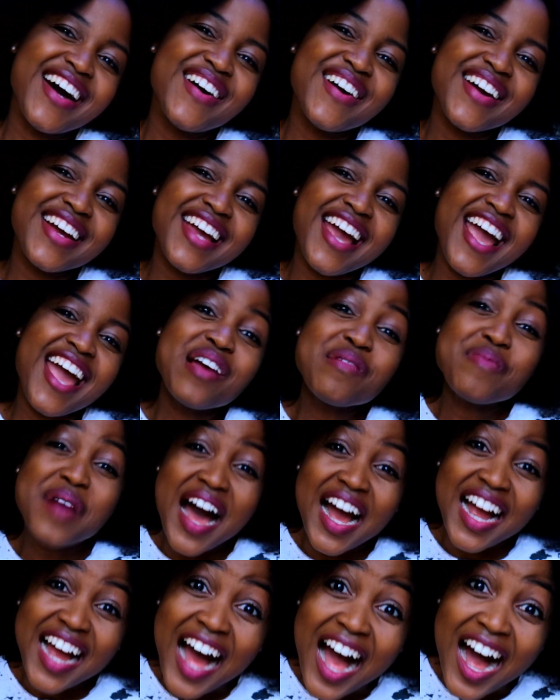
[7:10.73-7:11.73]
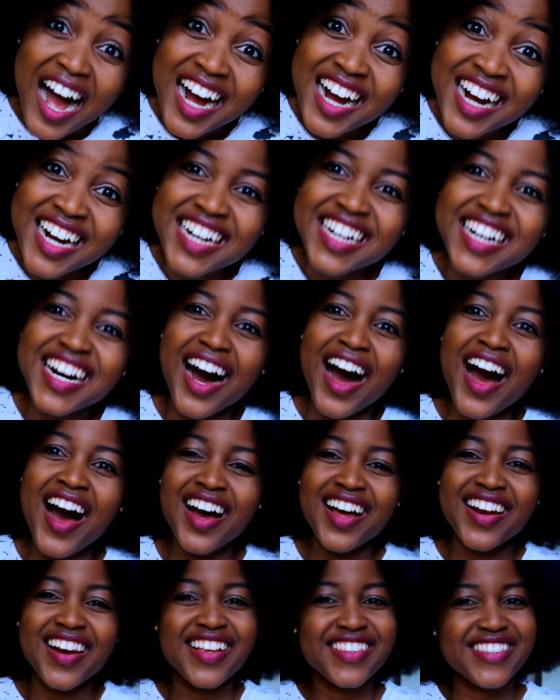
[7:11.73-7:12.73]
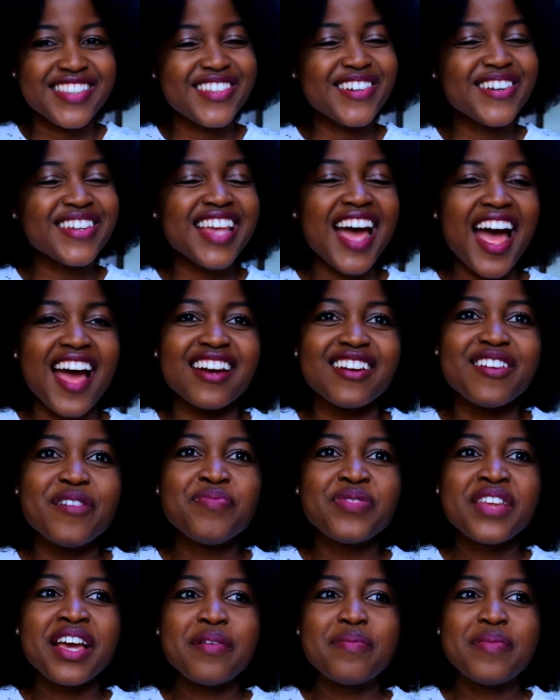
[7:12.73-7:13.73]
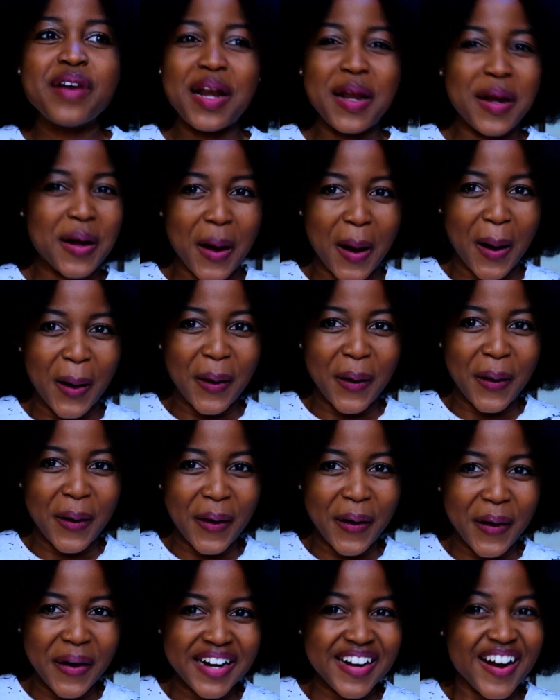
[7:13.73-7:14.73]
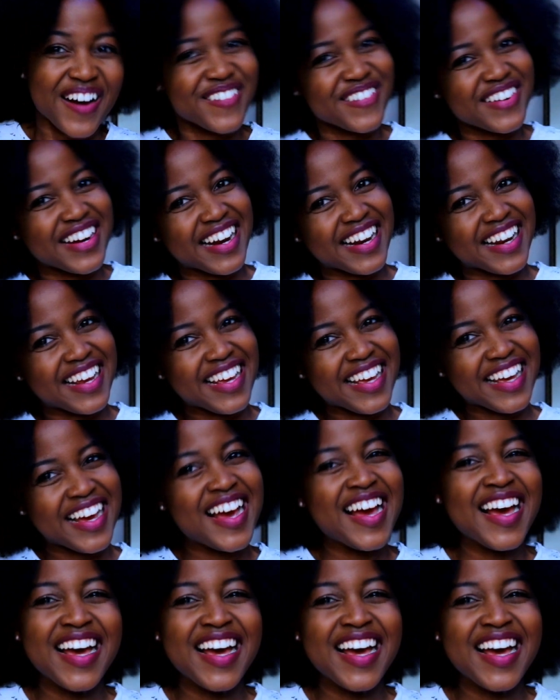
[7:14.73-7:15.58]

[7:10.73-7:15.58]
okay, Bakang, let's do that. But no, not really.